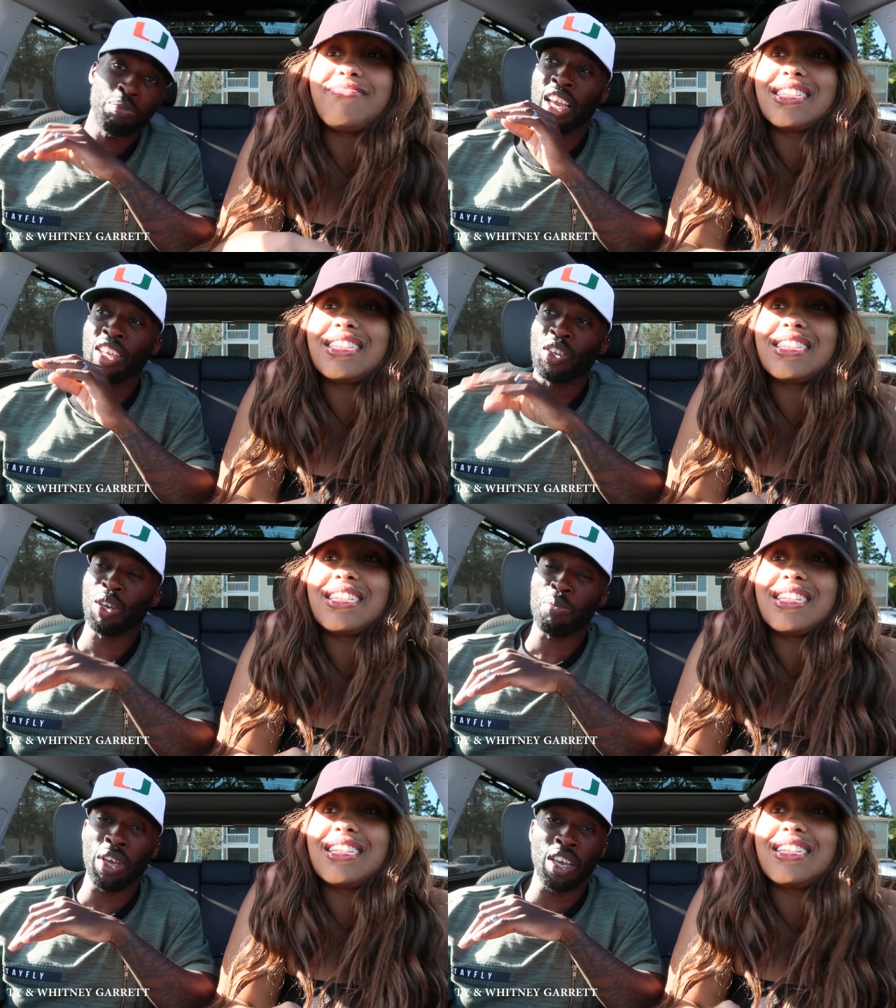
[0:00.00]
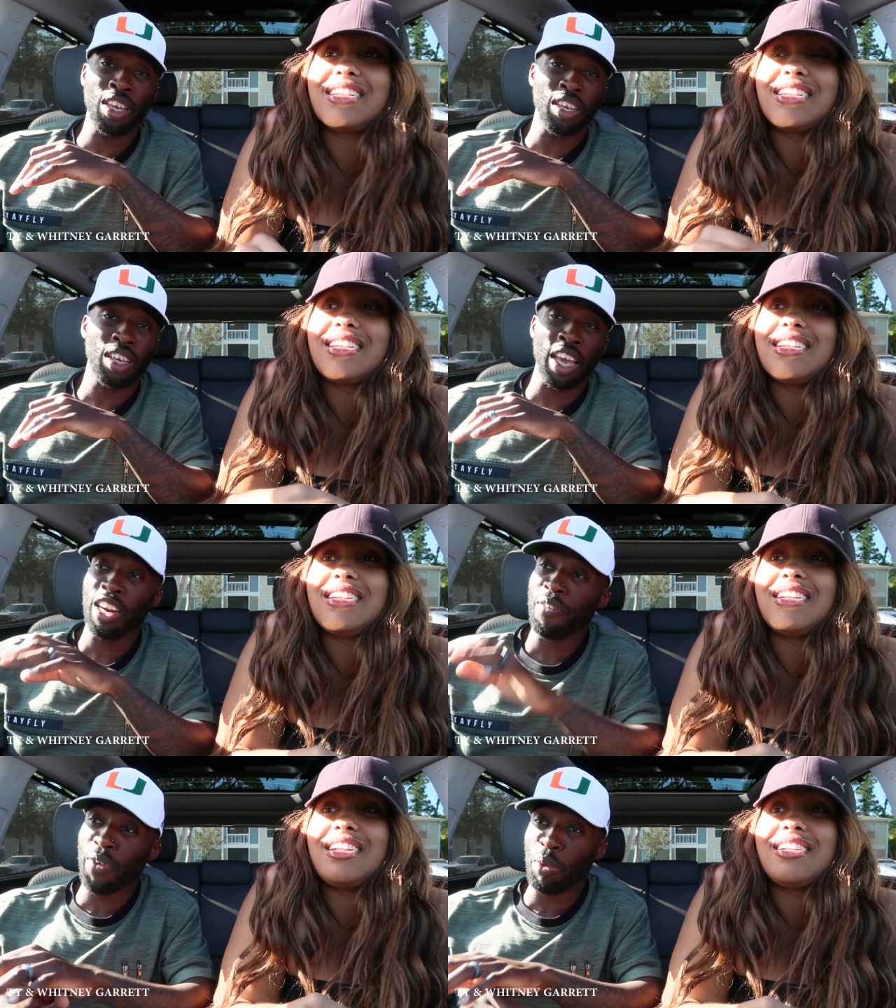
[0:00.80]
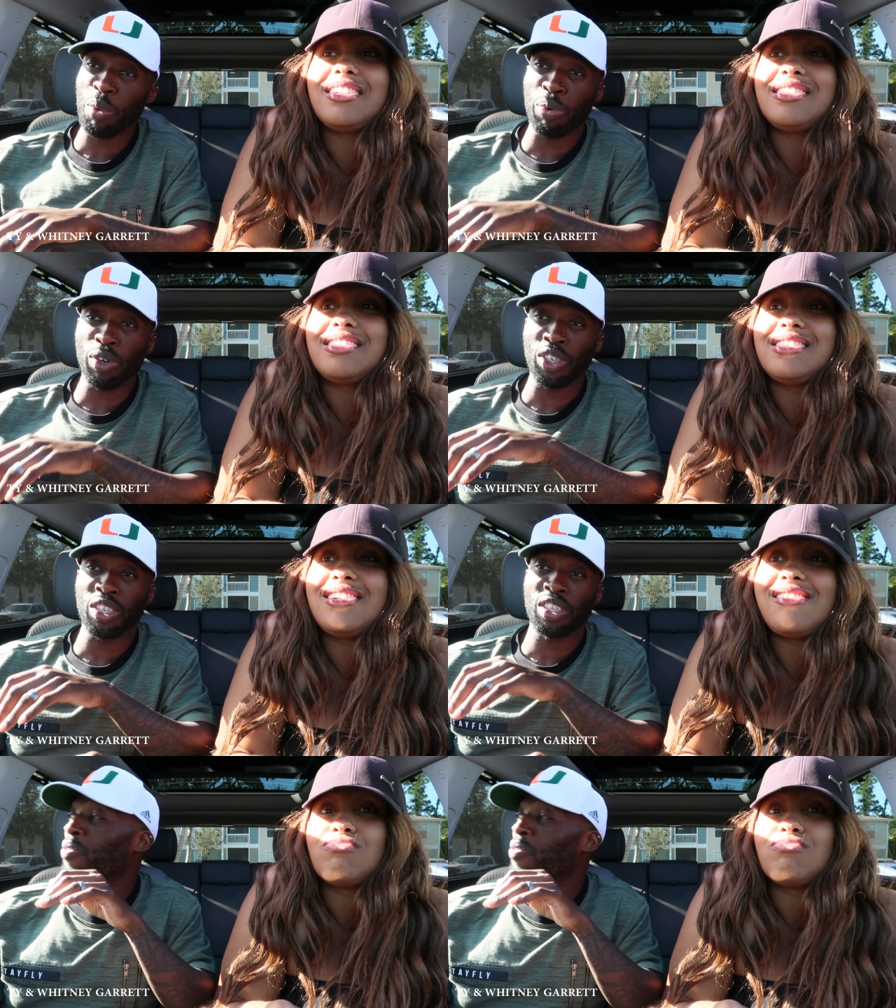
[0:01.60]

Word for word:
Speaker 1: He's gonna be in our family portrait.